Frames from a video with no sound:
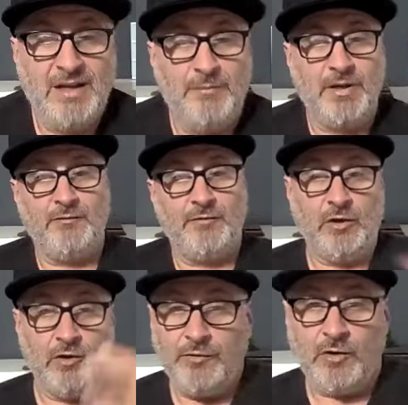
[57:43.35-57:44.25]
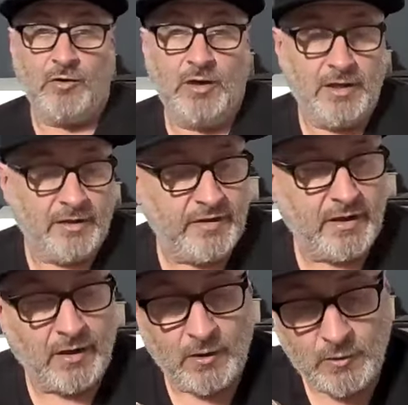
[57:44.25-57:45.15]
But if you're listening
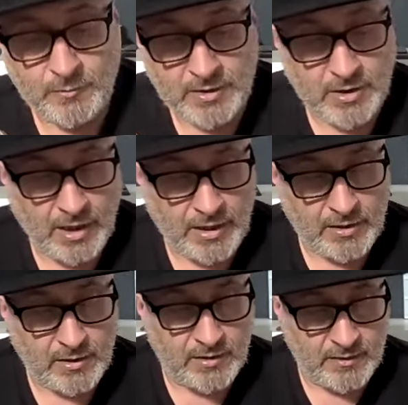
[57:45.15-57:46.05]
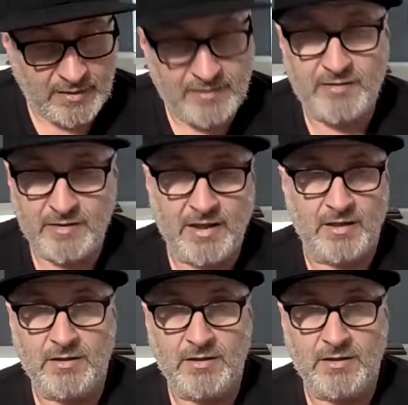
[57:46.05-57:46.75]
at home and this is it,